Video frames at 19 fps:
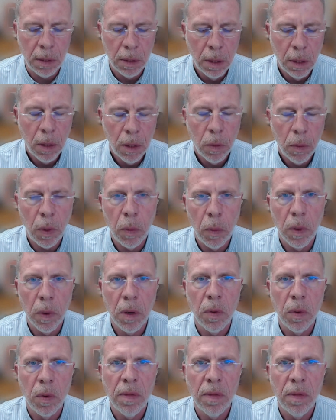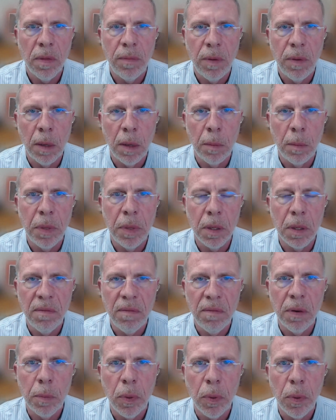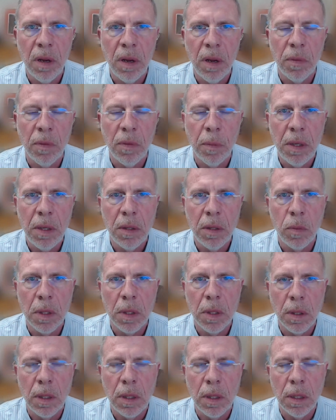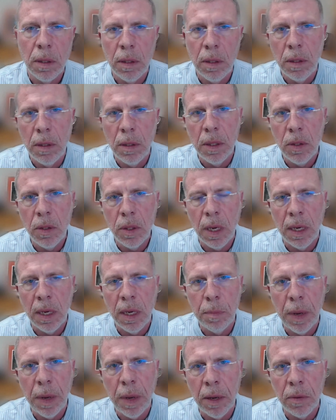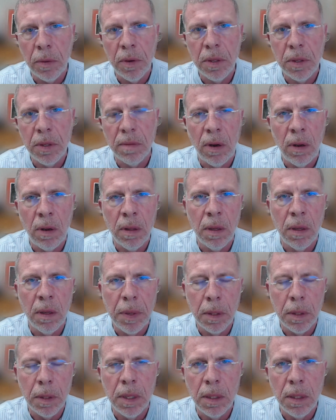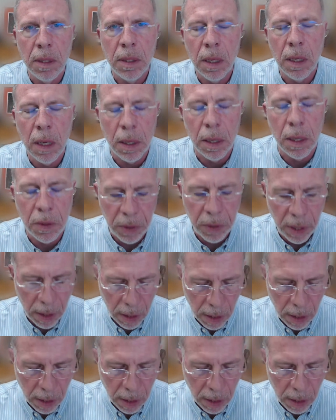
We work with uh, building footprint information, which is dig- digitized boundaries of all the buildings in the country.